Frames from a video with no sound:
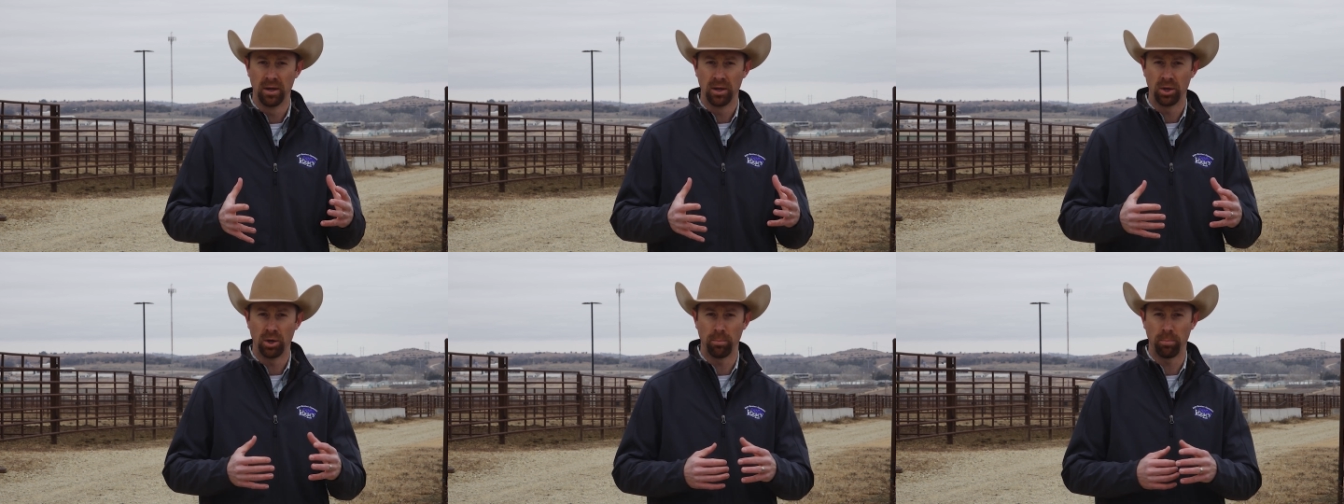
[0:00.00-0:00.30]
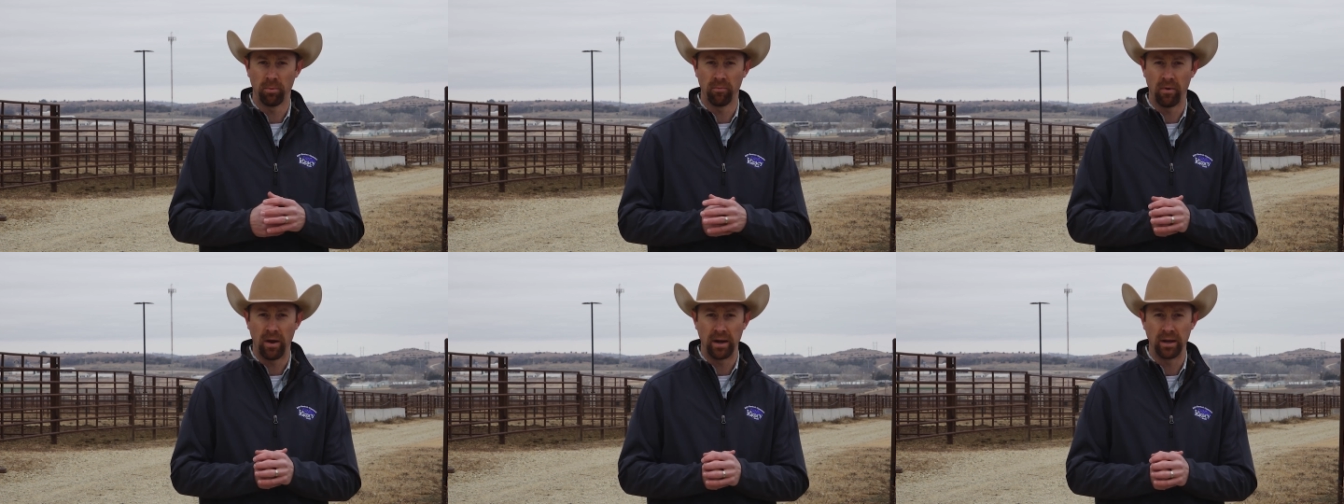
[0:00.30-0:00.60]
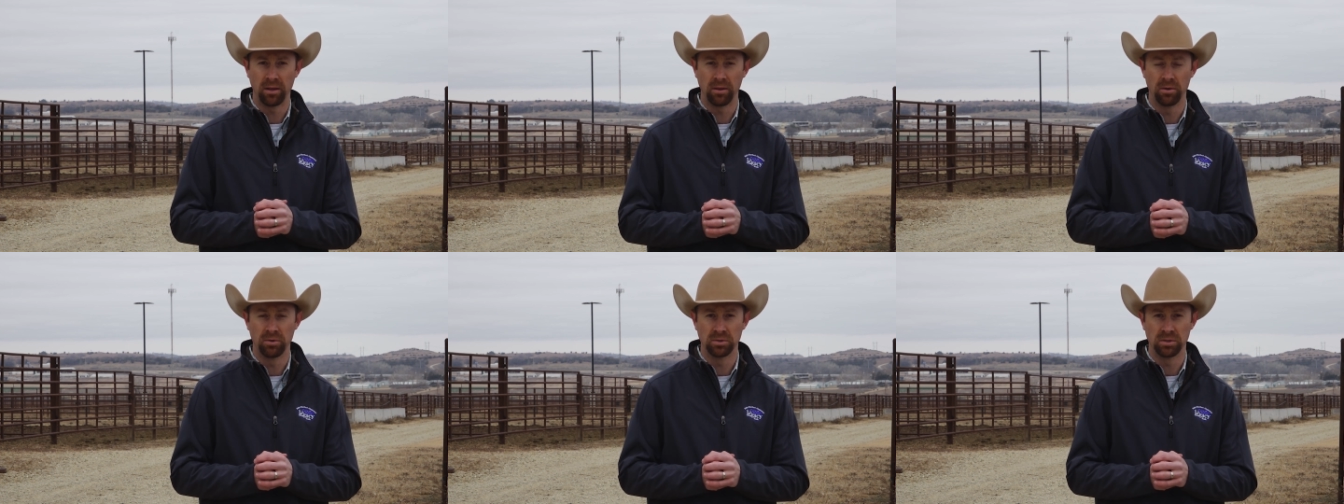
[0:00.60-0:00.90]
you're
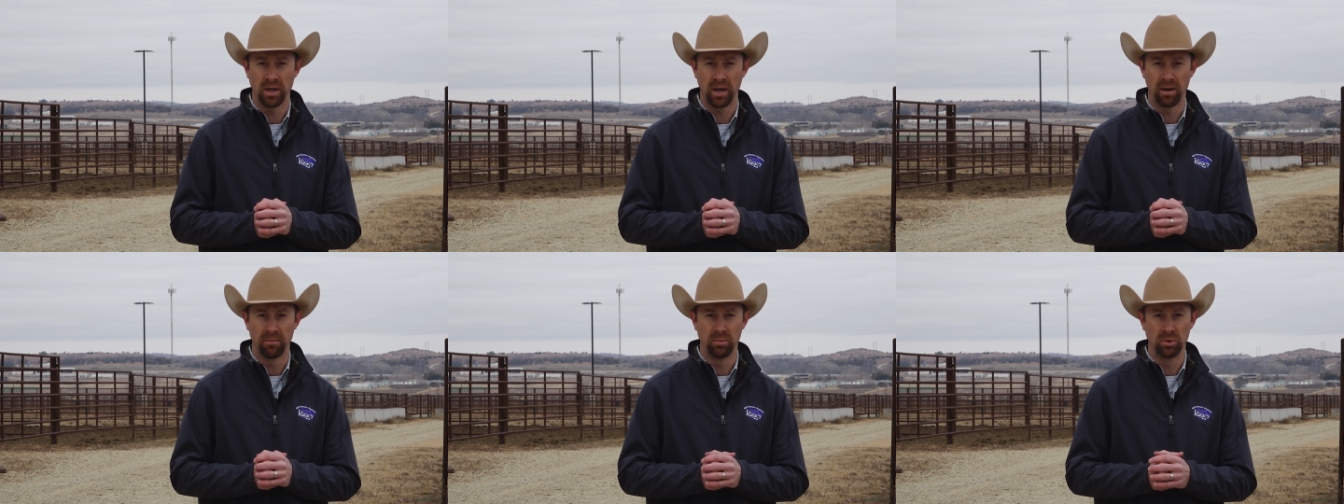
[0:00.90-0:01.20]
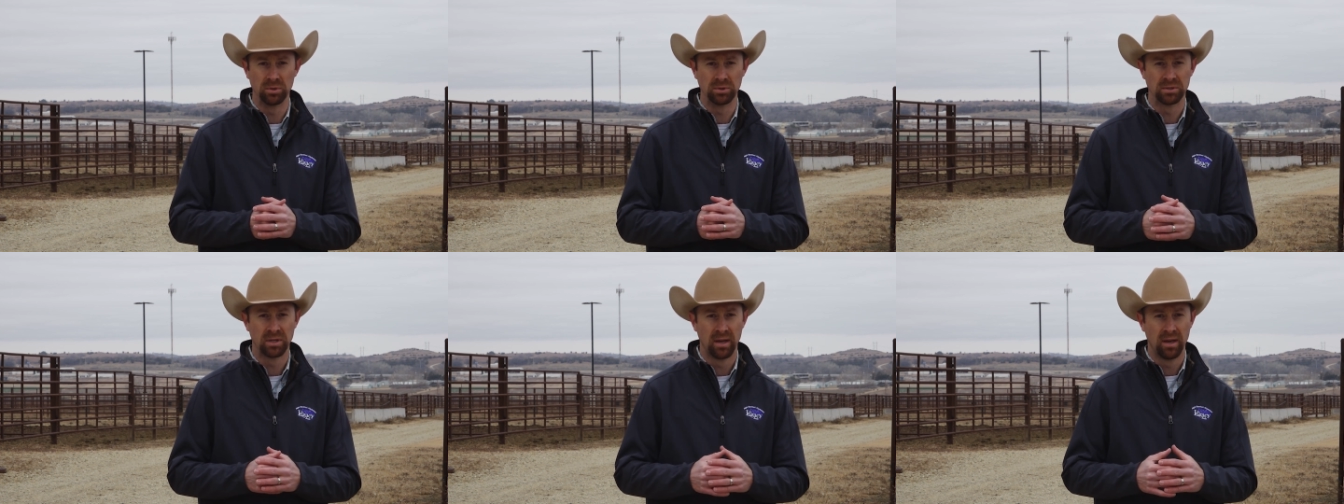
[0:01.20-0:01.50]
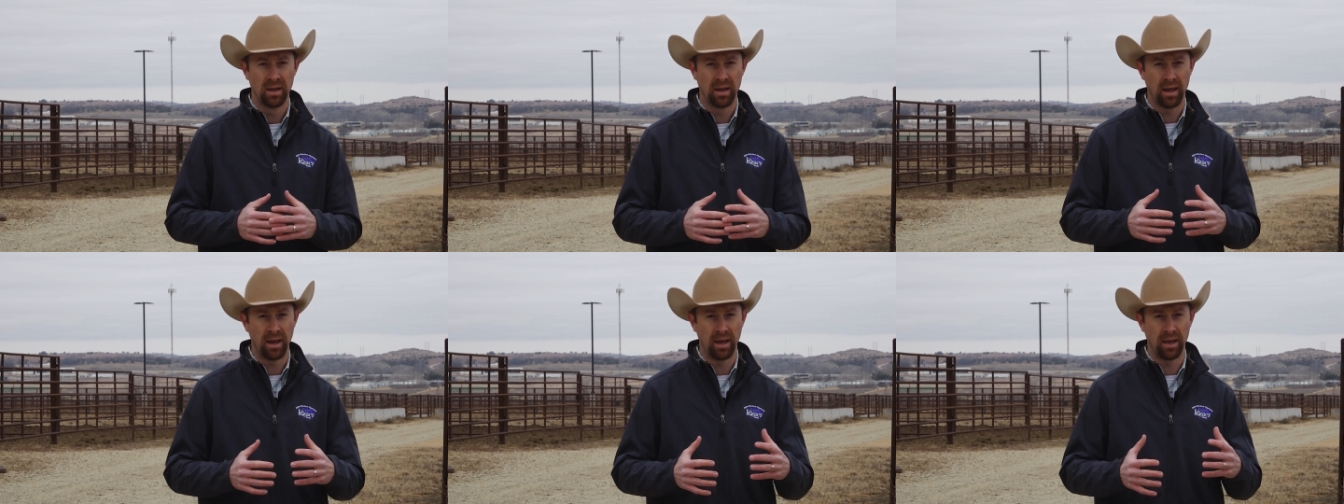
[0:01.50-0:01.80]
providing those animals
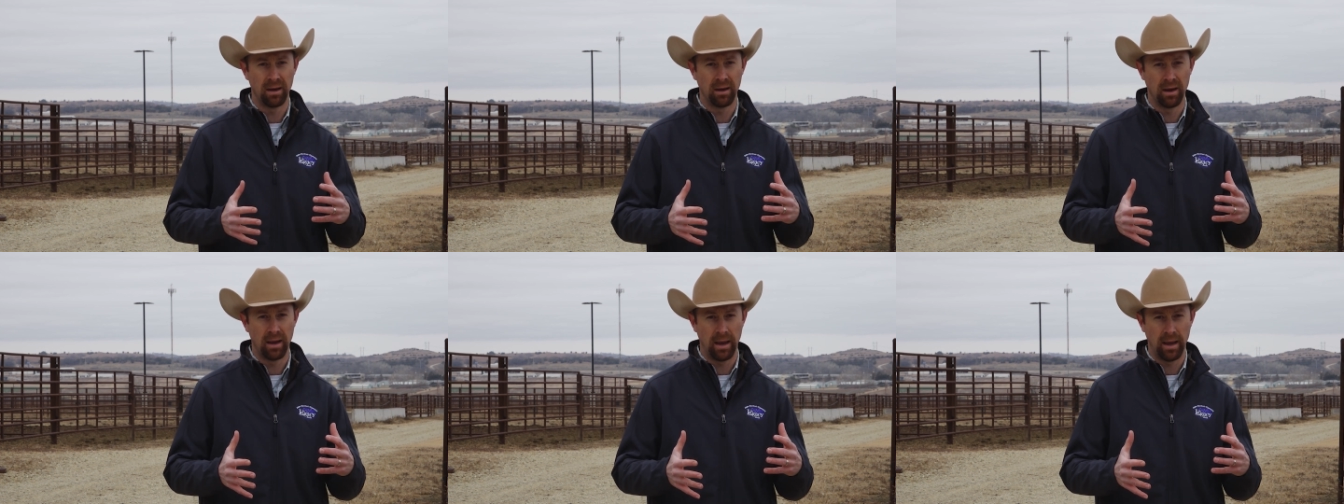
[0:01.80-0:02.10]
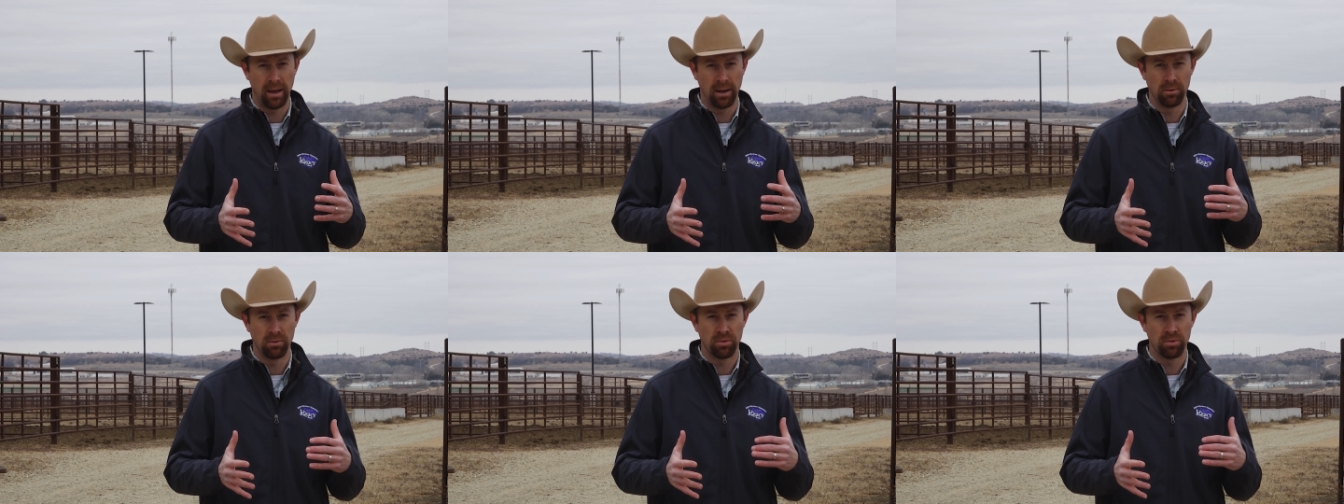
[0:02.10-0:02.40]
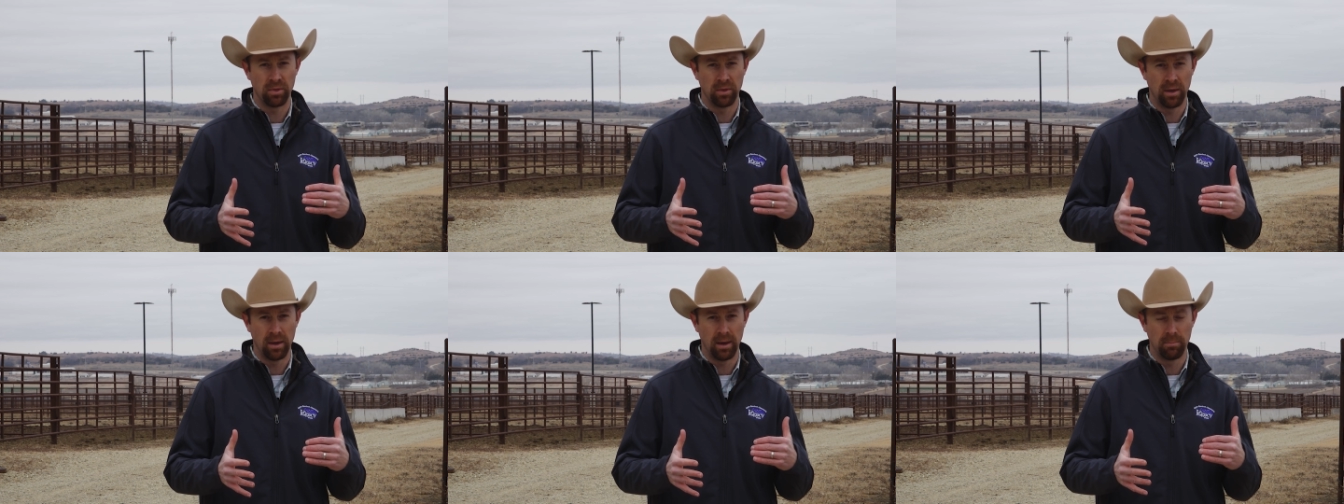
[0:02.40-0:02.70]
and, and,
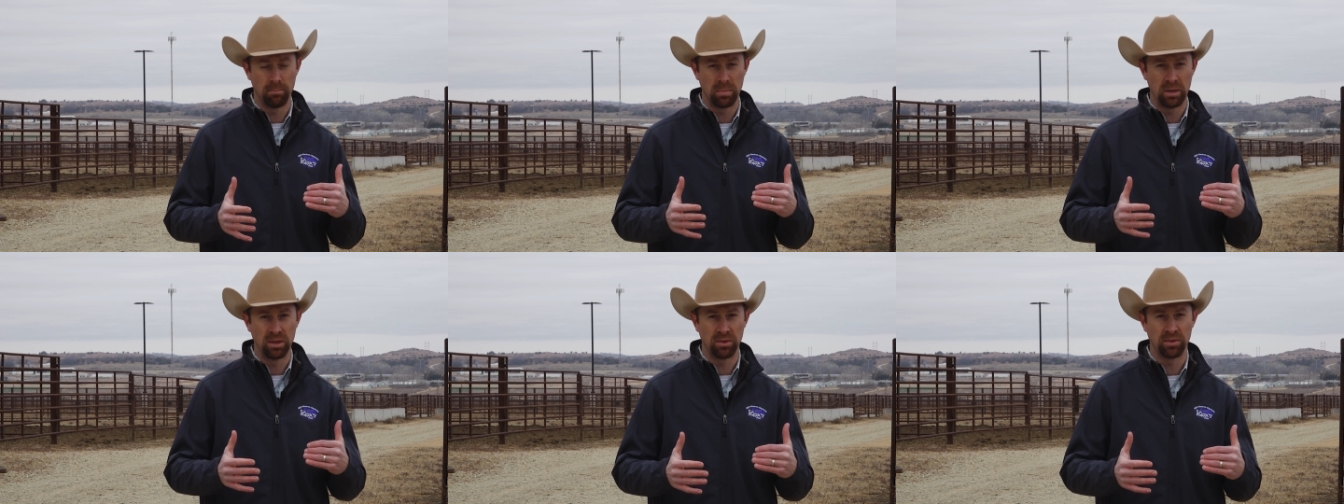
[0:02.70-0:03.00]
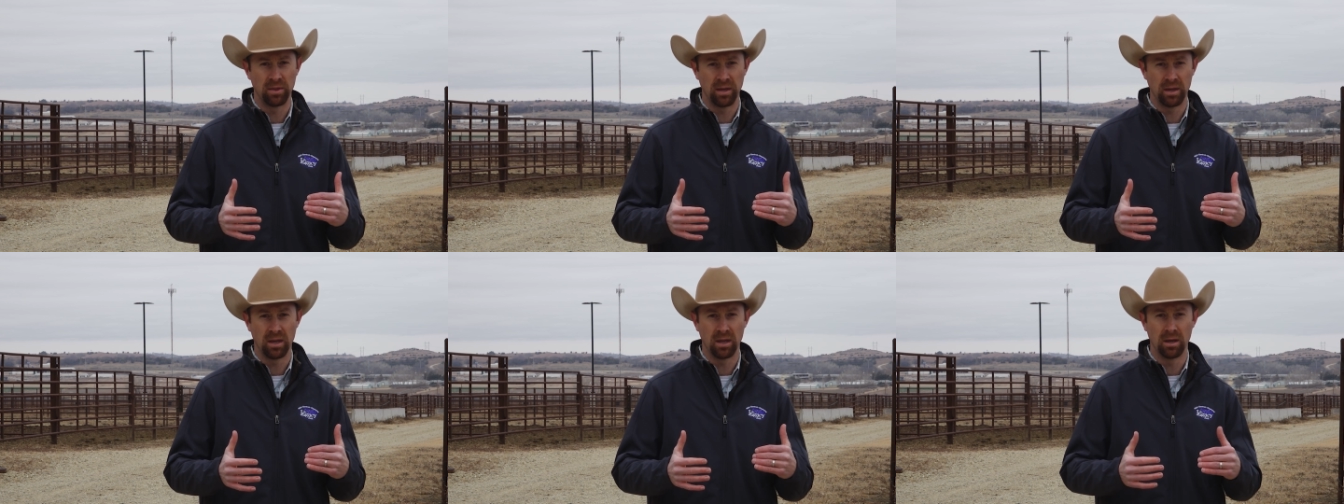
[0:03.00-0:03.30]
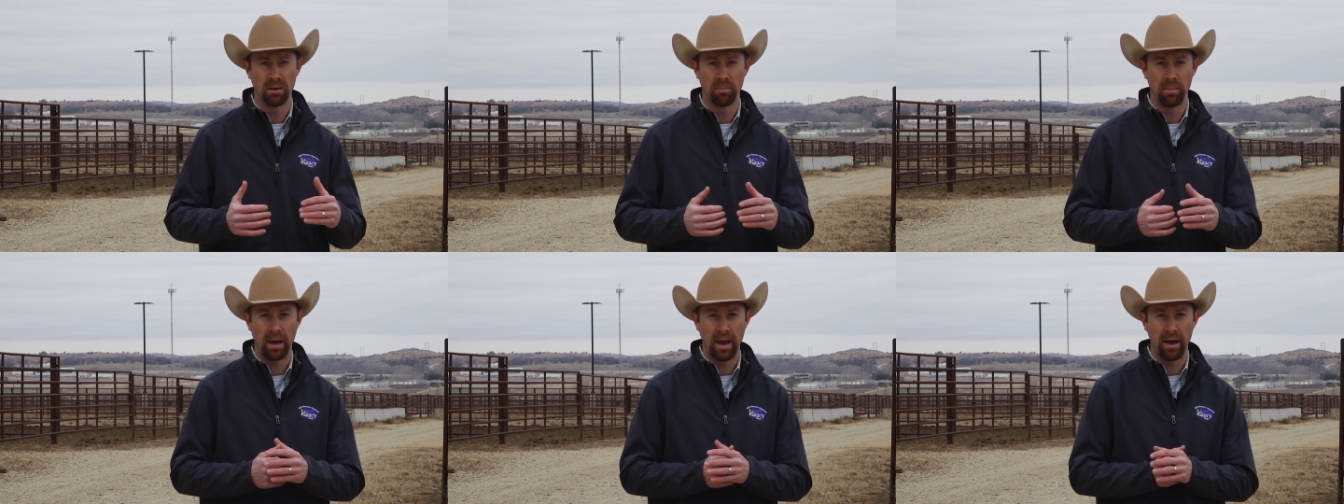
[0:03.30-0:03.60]
and be
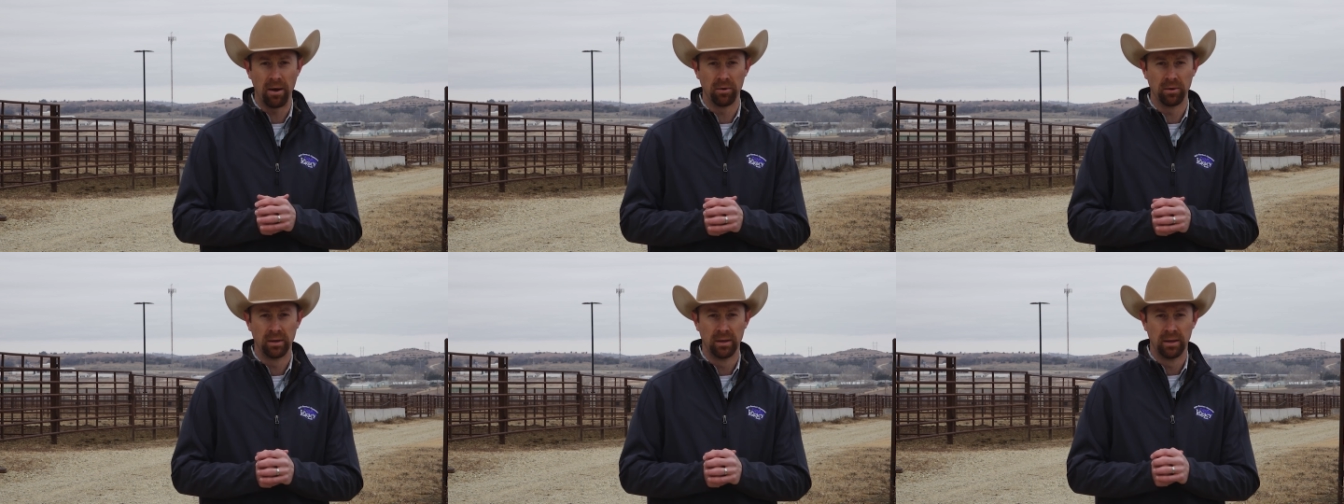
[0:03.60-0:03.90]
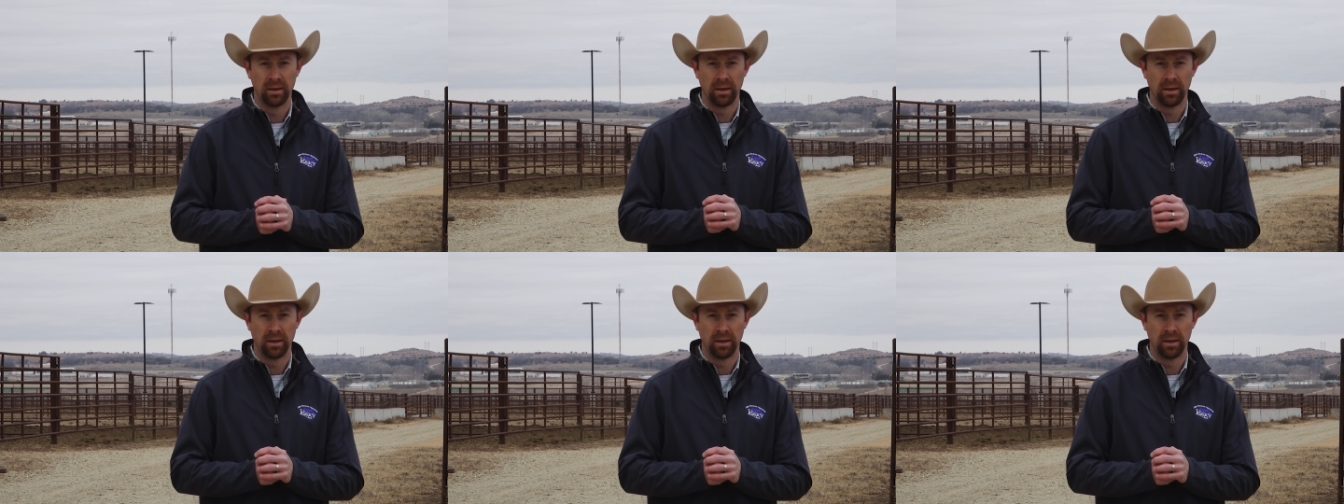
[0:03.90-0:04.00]
thinking about